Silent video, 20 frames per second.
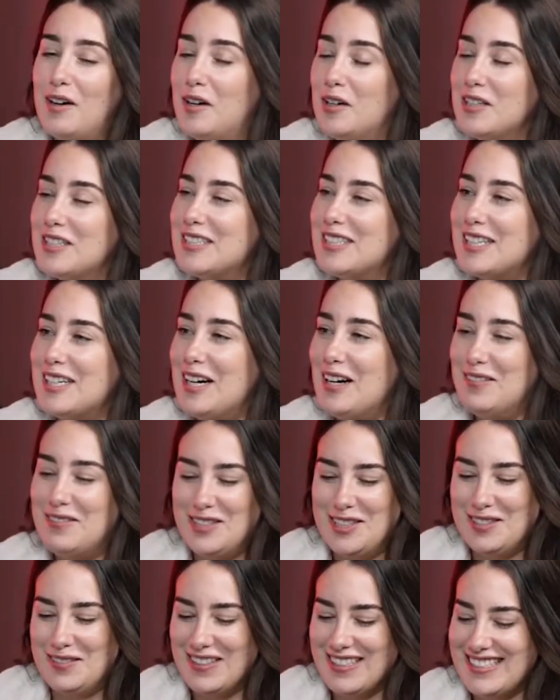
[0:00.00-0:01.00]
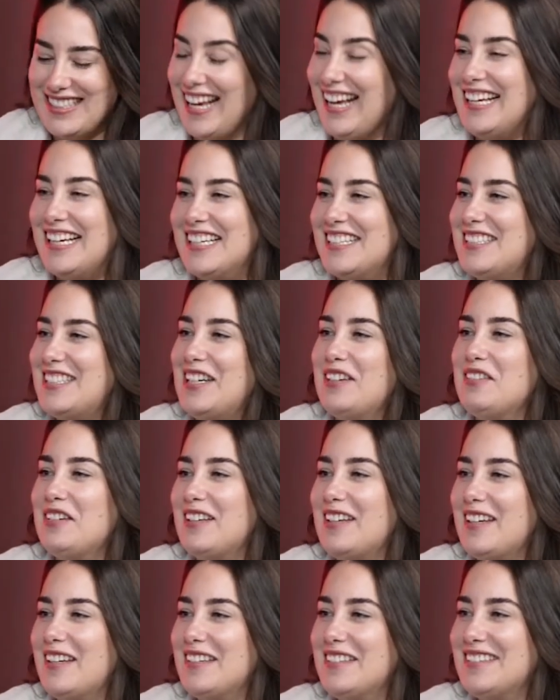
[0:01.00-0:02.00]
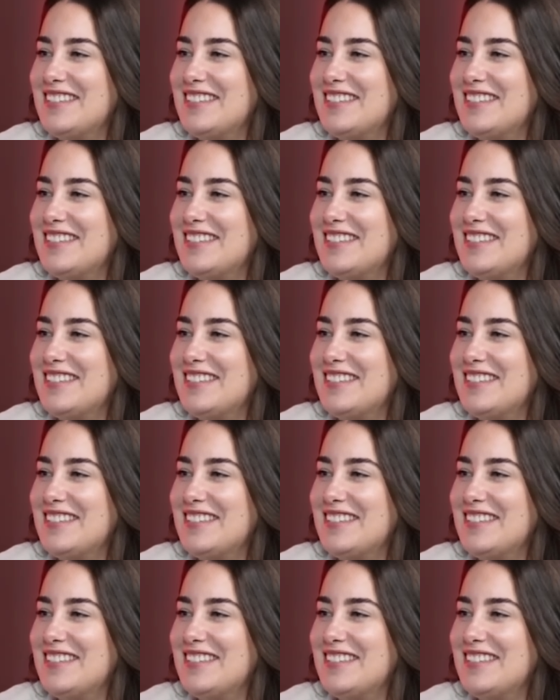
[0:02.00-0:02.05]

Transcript: Honestly, I've just would say yes to everything.